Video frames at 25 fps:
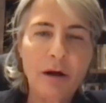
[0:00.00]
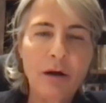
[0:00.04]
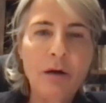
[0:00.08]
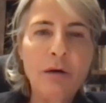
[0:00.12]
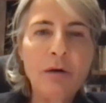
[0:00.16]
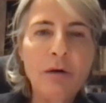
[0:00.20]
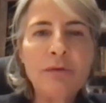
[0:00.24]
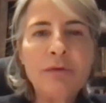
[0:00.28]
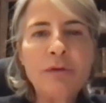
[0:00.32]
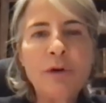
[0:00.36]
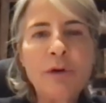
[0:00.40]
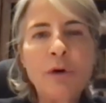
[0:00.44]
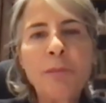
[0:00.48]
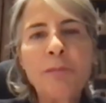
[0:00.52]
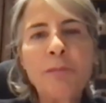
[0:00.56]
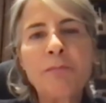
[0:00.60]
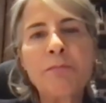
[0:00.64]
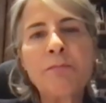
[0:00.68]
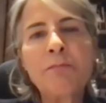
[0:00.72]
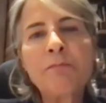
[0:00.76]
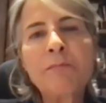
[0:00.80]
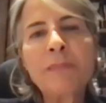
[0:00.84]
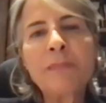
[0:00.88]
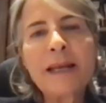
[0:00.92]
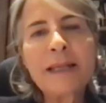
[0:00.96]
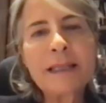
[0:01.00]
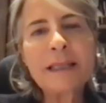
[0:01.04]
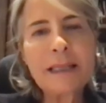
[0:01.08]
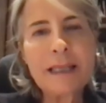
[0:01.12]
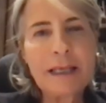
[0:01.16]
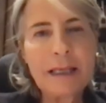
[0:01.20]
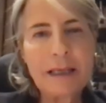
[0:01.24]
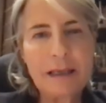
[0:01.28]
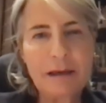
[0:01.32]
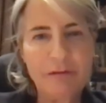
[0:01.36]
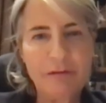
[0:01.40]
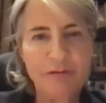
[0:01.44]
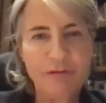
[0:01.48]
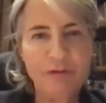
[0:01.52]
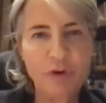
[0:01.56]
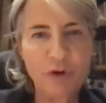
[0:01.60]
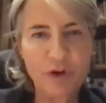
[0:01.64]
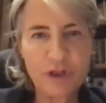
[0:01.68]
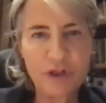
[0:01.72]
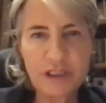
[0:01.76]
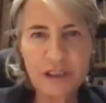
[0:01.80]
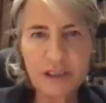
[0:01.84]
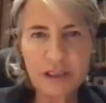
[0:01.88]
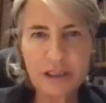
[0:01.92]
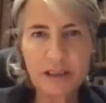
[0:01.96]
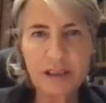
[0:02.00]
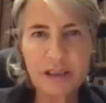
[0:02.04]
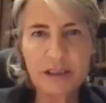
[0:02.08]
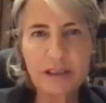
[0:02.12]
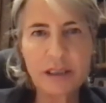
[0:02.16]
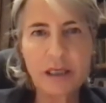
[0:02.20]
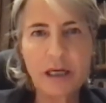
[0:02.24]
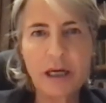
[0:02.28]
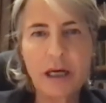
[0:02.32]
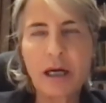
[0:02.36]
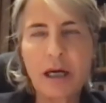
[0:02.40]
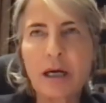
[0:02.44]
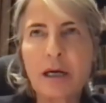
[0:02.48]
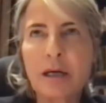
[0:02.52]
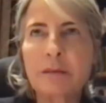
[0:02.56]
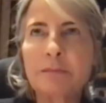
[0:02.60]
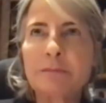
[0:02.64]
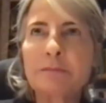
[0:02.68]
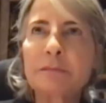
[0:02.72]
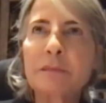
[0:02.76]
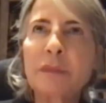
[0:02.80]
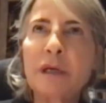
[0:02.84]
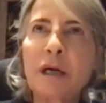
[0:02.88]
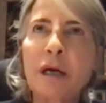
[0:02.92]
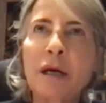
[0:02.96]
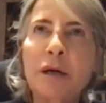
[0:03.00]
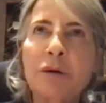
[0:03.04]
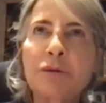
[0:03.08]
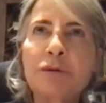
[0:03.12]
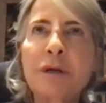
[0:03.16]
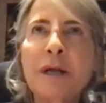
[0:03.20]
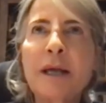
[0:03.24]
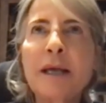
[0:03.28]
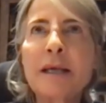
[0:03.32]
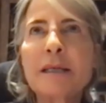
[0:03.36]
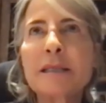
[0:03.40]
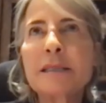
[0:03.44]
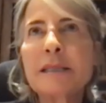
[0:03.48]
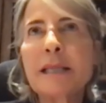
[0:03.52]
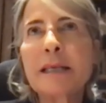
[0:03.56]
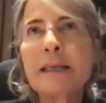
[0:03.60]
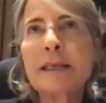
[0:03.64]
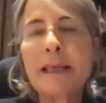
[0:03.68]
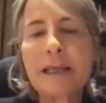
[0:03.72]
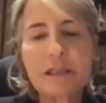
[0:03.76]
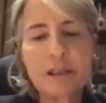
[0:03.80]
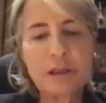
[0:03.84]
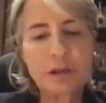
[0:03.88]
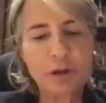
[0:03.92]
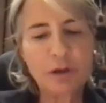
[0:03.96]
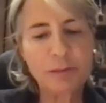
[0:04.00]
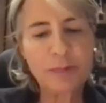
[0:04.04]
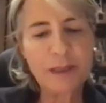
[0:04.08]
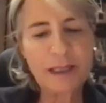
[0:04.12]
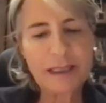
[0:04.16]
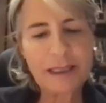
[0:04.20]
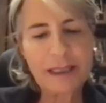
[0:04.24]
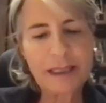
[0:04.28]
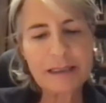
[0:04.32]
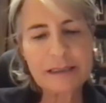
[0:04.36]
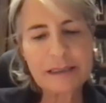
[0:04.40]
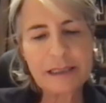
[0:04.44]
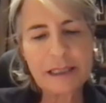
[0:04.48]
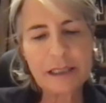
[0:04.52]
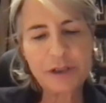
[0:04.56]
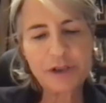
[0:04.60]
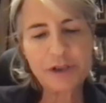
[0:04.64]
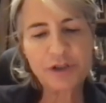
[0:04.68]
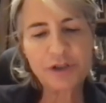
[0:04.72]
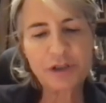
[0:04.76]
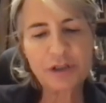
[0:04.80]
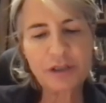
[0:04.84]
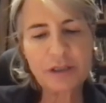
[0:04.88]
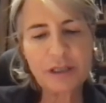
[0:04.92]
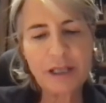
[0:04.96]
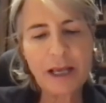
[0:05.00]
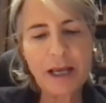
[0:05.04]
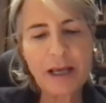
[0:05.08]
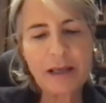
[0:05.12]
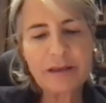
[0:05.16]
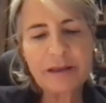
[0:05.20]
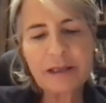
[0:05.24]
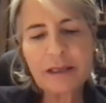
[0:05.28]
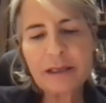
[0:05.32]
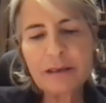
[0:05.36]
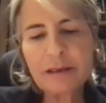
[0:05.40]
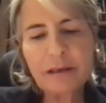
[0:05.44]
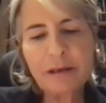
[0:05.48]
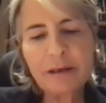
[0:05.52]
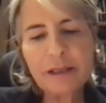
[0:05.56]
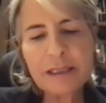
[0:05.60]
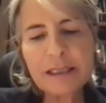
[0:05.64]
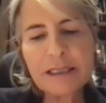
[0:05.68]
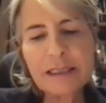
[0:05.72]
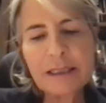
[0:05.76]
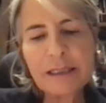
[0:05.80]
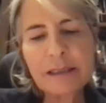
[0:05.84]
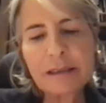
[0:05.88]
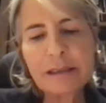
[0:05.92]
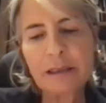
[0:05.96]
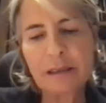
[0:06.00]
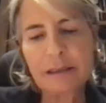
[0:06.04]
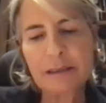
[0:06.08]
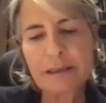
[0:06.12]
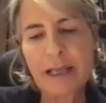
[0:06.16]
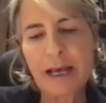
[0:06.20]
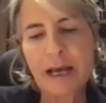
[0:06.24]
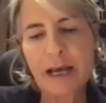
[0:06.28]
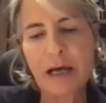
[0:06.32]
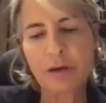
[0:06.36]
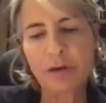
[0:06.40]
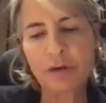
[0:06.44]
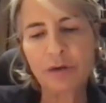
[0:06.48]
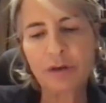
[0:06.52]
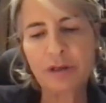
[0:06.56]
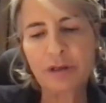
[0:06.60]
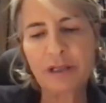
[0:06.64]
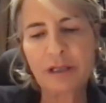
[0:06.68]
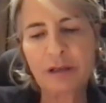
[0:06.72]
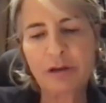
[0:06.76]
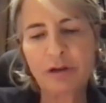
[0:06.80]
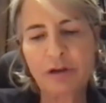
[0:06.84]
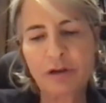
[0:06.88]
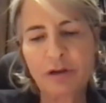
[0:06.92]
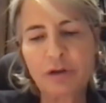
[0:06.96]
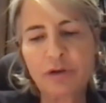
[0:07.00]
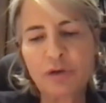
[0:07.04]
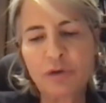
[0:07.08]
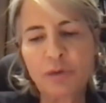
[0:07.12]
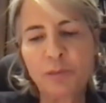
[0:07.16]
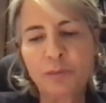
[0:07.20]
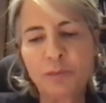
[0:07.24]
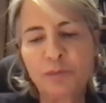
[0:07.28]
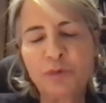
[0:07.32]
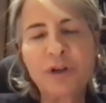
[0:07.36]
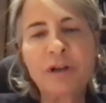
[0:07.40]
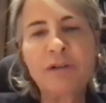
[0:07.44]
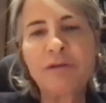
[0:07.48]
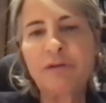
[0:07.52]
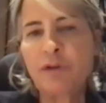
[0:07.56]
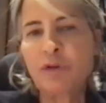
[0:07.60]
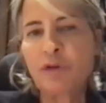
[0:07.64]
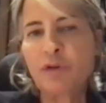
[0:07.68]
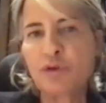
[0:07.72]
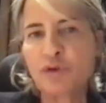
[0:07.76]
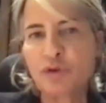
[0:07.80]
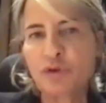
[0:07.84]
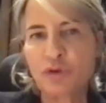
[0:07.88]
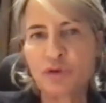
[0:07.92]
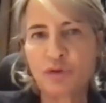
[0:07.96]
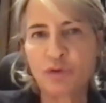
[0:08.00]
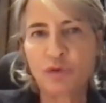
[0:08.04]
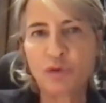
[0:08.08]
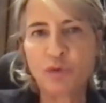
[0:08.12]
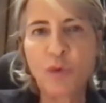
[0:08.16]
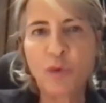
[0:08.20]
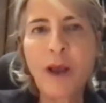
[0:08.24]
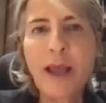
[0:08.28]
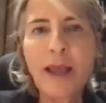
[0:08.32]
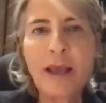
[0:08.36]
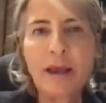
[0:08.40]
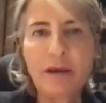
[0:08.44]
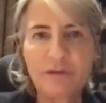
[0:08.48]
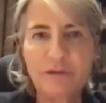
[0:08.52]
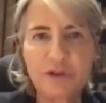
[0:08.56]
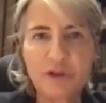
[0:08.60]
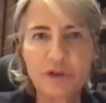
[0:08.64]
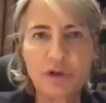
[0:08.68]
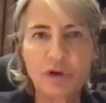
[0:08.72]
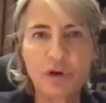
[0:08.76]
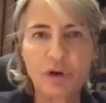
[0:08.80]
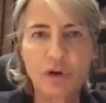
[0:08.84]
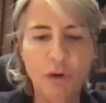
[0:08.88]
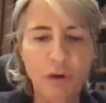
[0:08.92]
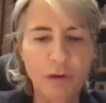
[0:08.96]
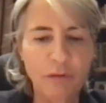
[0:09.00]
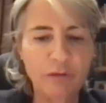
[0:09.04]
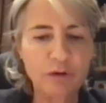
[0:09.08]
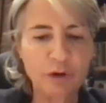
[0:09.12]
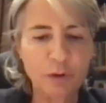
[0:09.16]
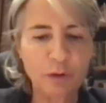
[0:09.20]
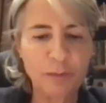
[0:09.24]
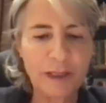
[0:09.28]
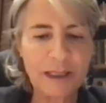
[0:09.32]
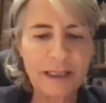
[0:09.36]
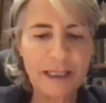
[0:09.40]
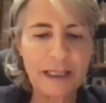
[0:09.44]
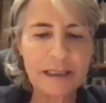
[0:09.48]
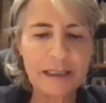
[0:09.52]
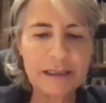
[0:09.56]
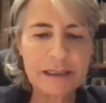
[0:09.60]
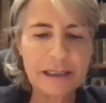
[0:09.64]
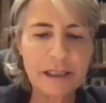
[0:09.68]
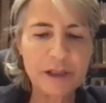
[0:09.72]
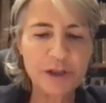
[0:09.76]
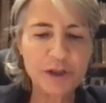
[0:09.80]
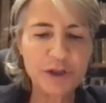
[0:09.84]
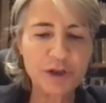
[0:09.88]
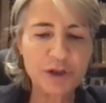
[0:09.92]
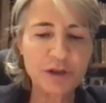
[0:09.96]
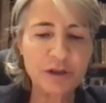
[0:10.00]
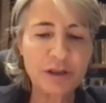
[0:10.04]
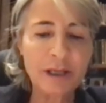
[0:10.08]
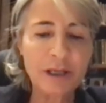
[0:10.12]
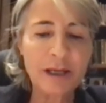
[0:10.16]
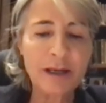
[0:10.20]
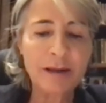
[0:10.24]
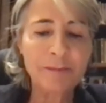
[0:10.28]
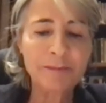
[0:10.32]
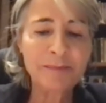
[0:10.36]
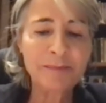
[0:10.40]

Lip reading: Although many voices are raised against globalization, I think there is little doubt that the two previous waves of globalization